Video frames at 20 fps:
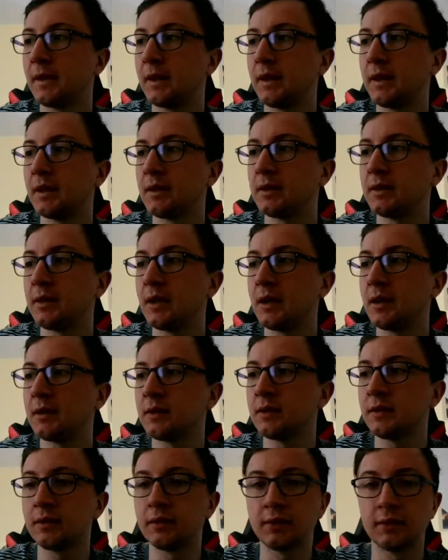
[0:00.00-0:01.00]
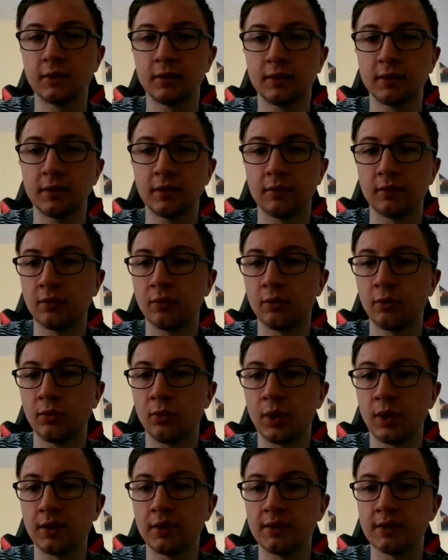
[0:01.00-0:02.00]
and then
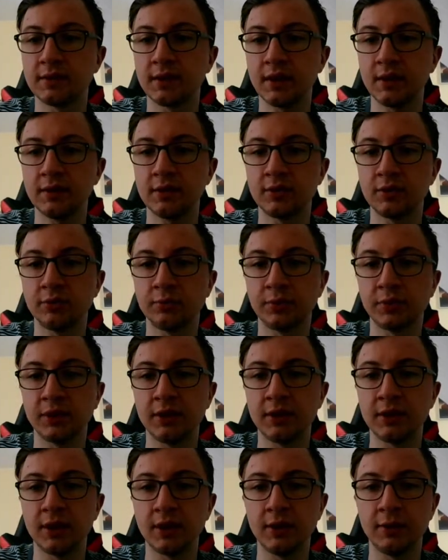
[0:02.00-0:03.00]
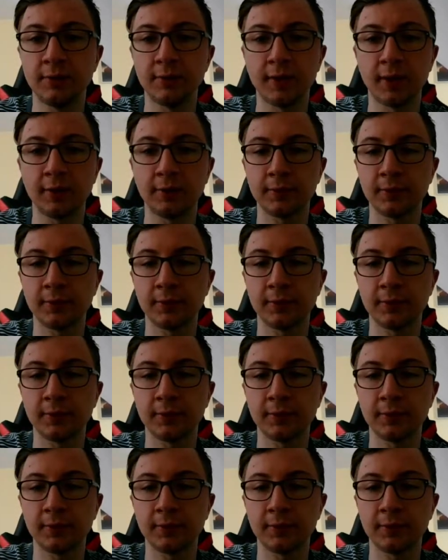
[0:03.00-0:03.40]
white decided to play knight e5.